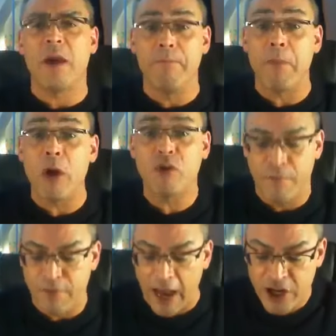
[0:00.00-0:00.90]
and
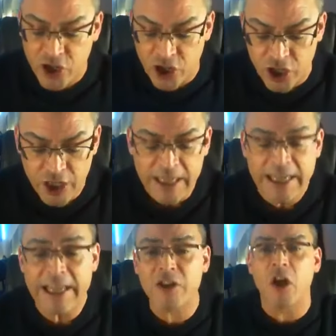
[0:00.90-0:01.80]
motivation
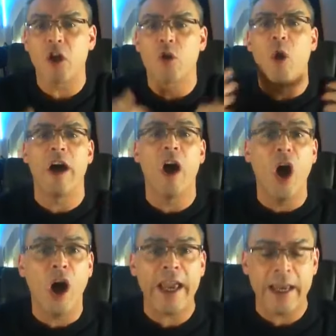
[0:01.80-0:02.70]
is quite
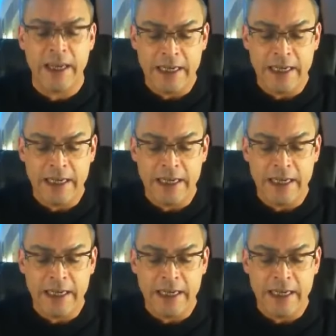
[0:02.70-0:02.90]
high,